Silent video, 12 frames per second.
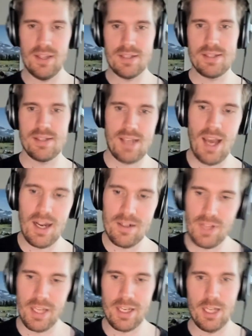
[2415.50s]
is kind of
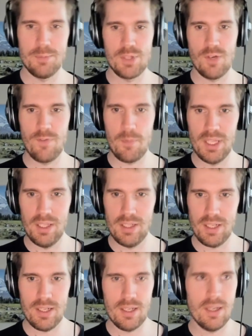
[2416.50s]
like an
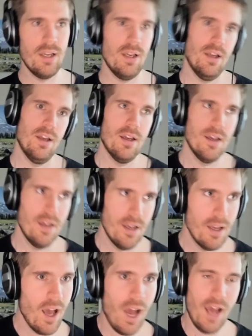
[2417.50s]
observability.
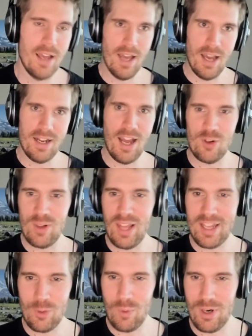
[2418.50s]
I don't
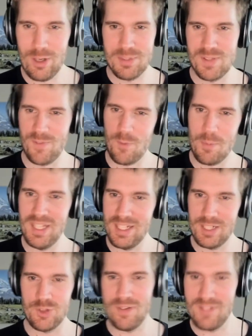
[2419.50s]
like the word observability
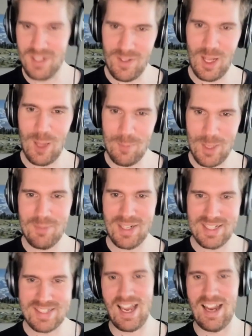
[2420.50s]
driven development, but
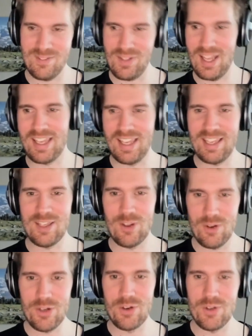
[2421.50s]
it's kind of like you're
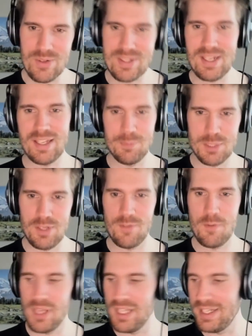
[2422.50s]
using
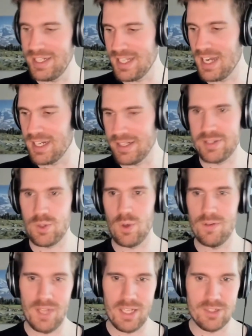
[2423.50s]
observability data to sort
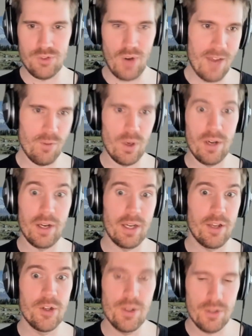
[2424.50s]
of like drive what you're going
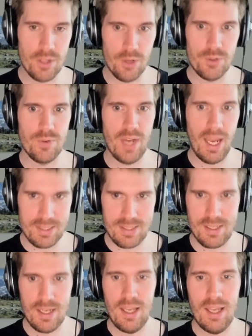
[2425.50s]
to go do
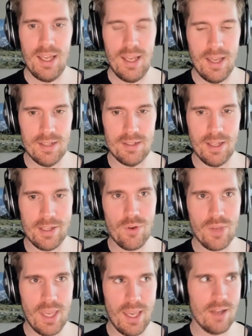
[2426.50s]
next. And like, you
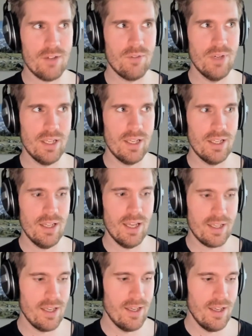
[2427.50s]
can't really like,